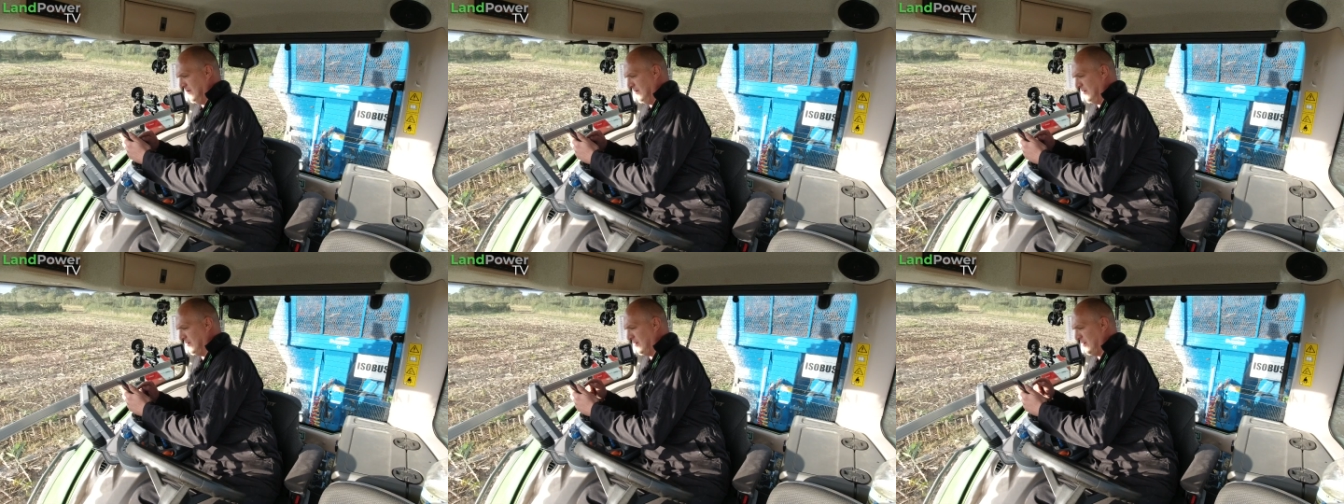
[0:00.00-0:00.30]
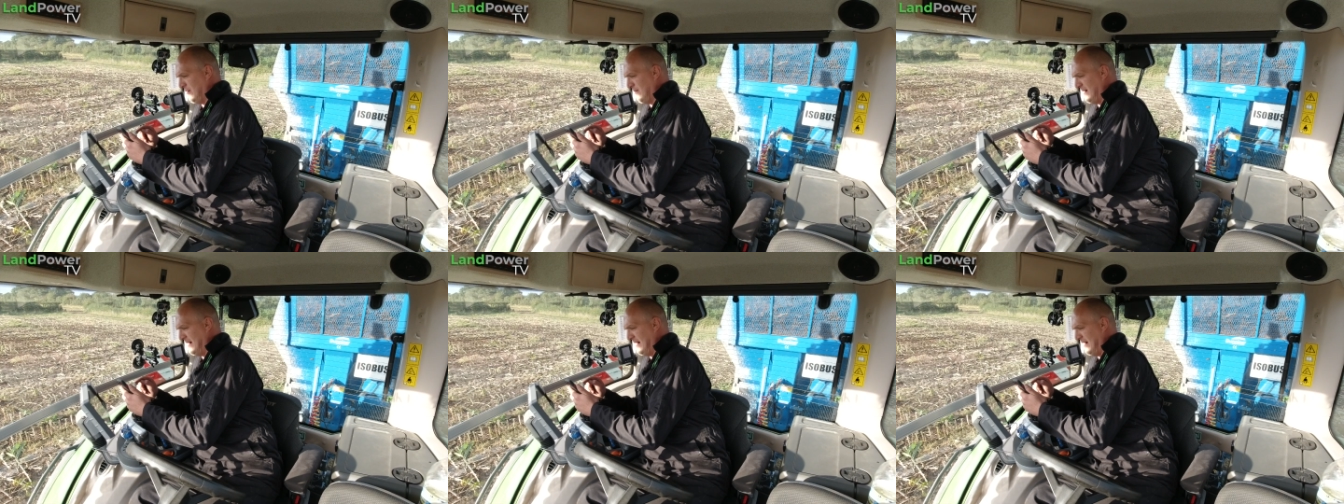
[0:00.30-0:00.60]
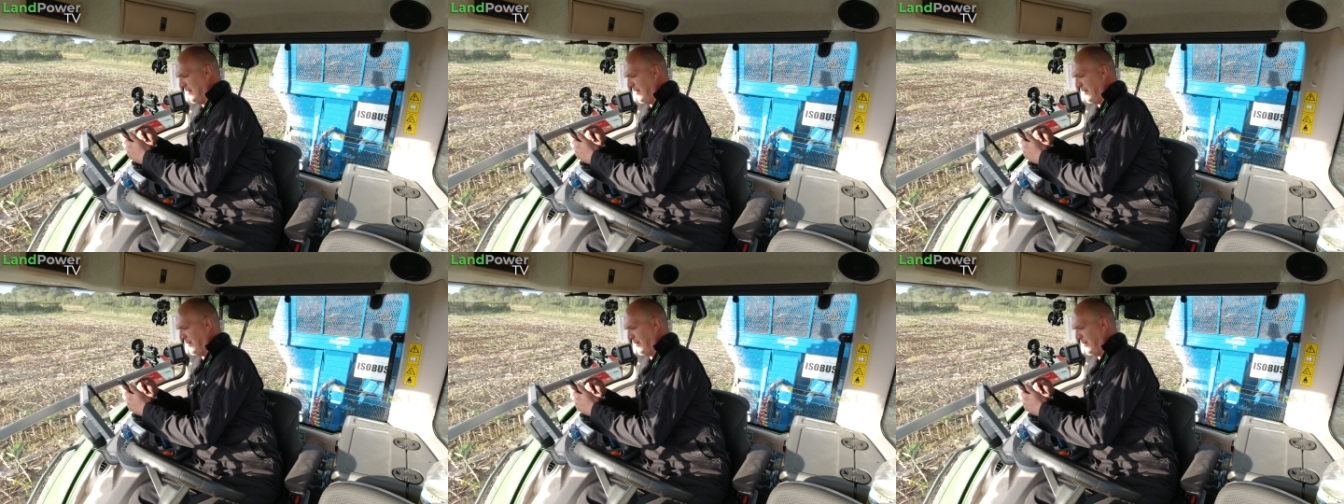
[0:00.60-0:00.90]
we'll go
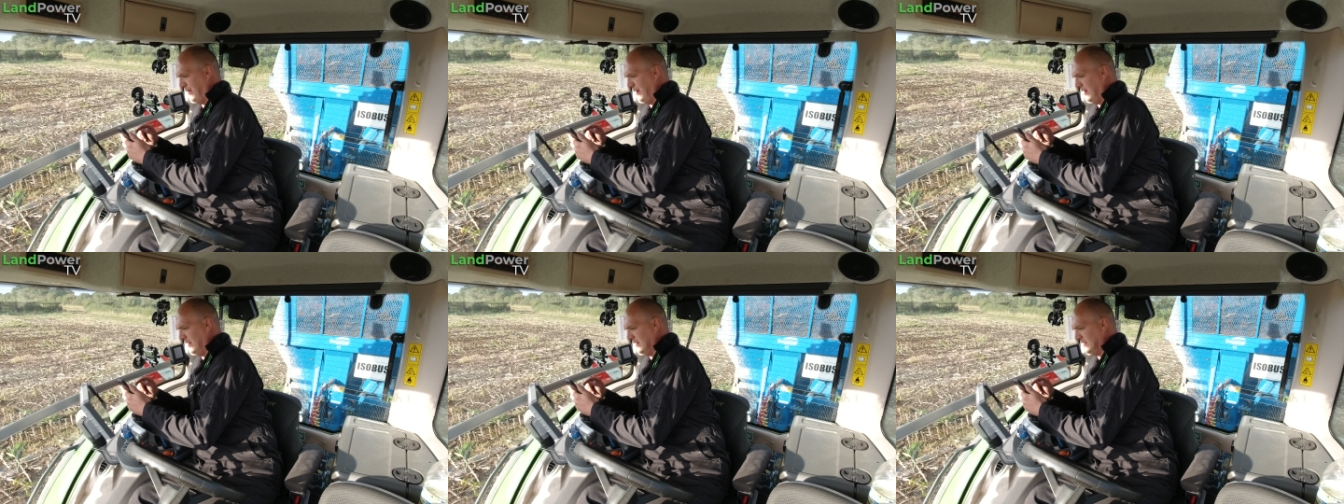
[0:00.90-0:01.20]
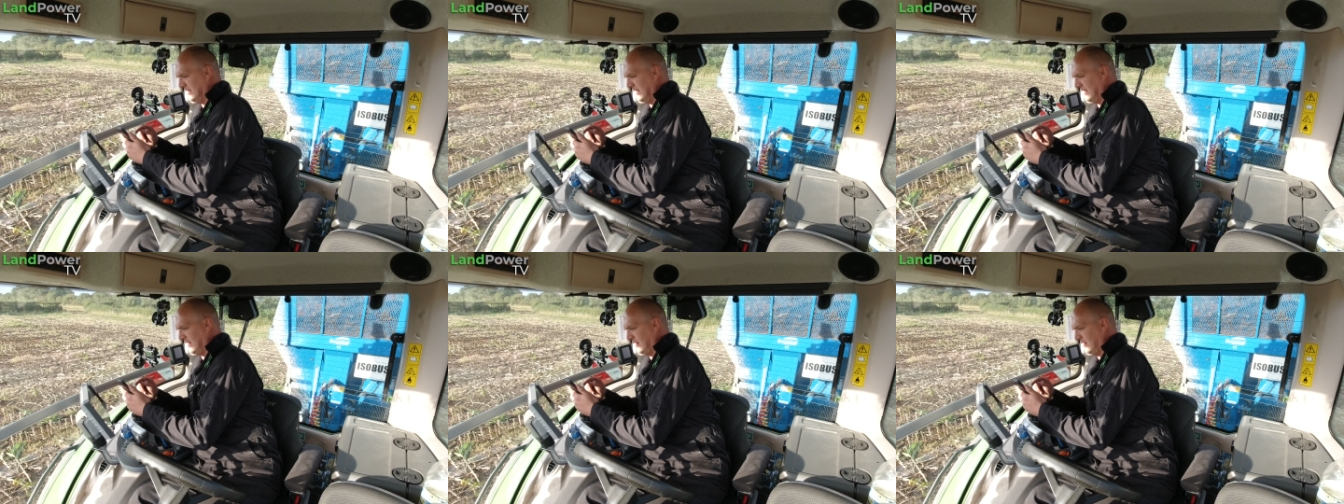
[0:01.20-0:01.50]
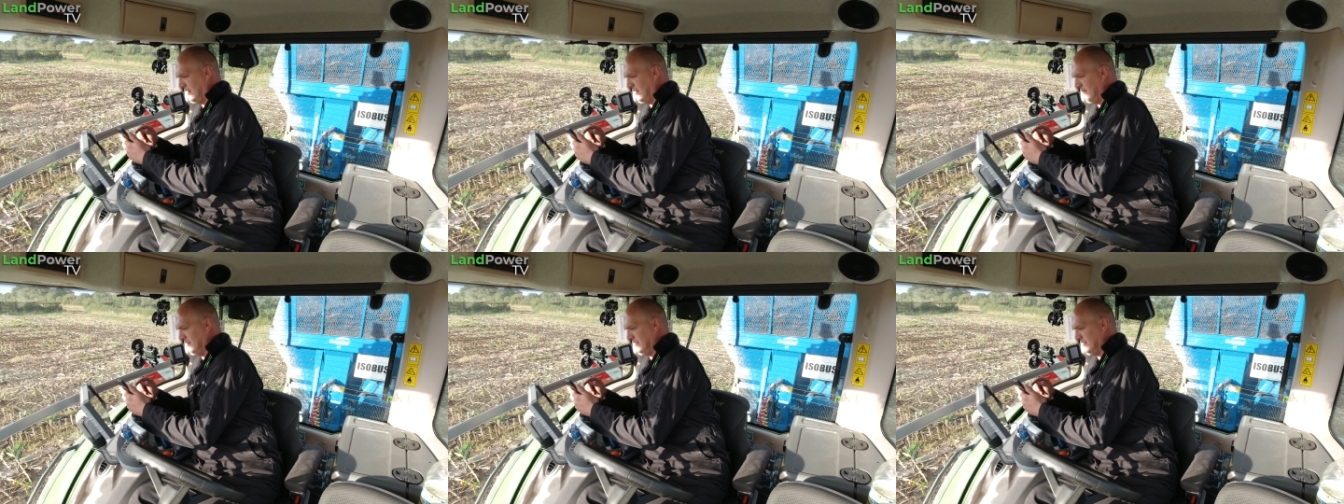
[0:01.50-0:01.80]
about 30
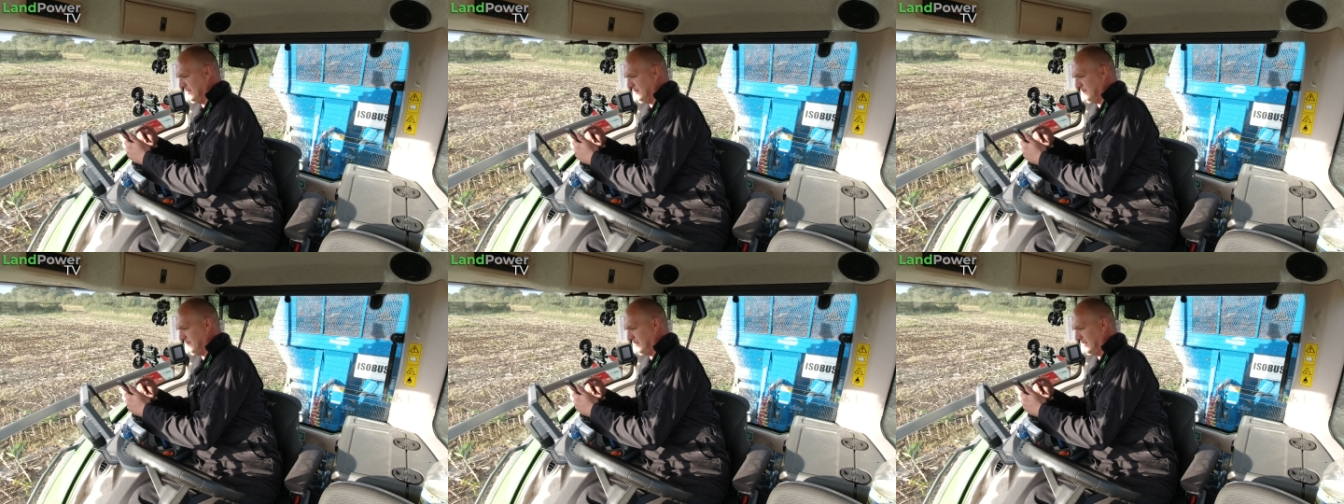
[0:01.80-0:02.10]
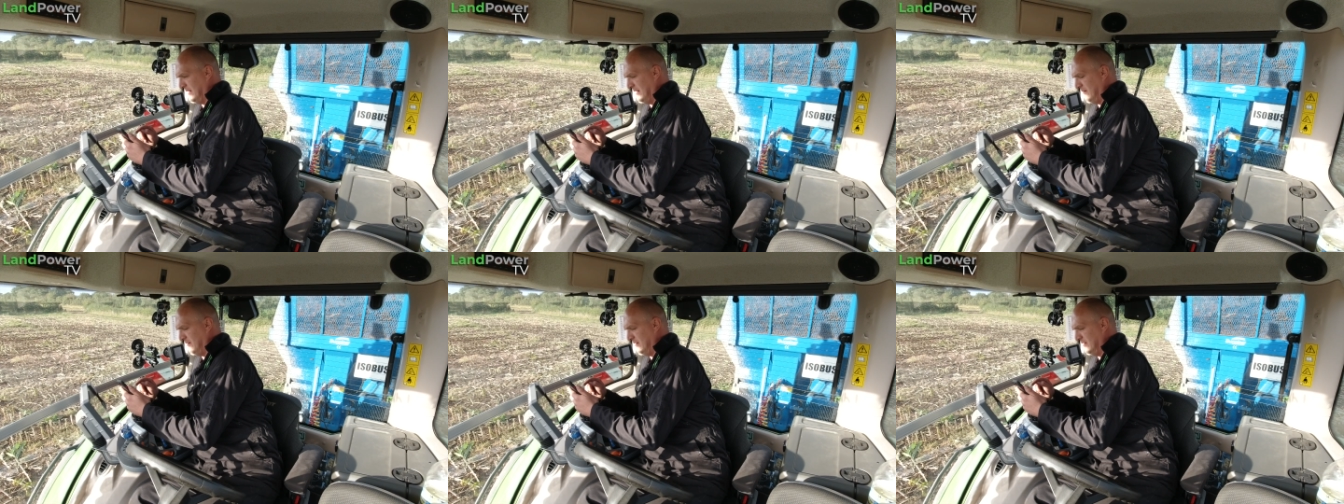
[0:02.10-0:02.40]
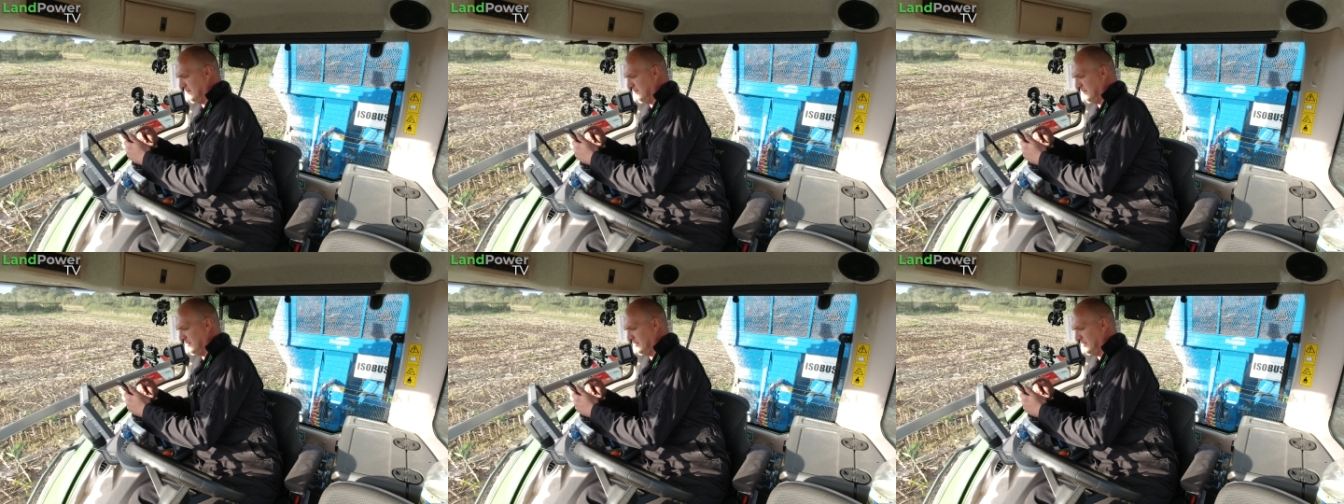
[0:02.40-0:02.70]
kilometers per hour
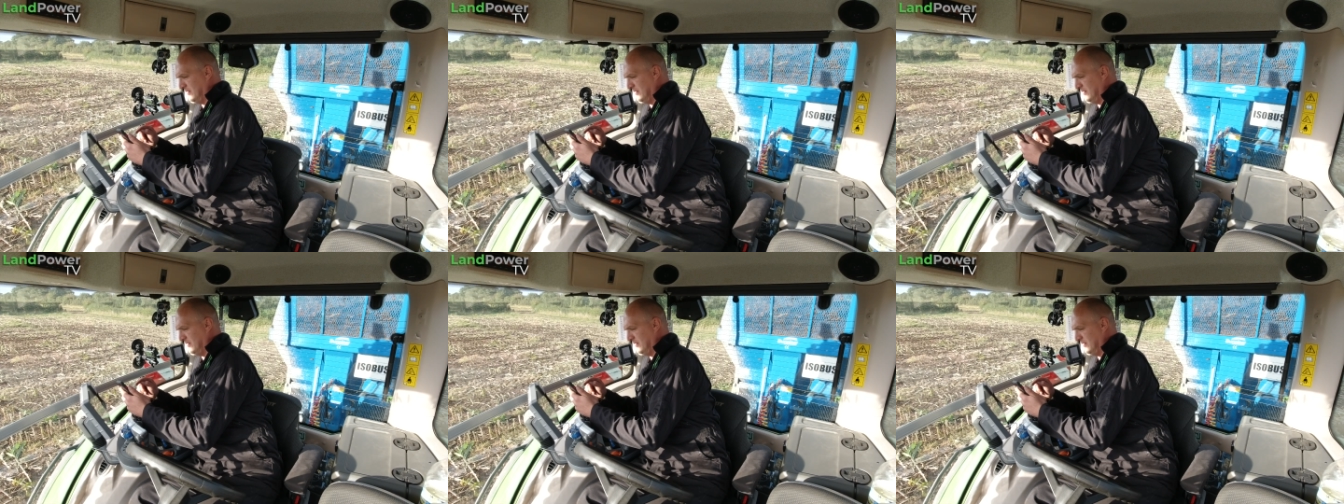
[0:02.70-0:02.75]
as my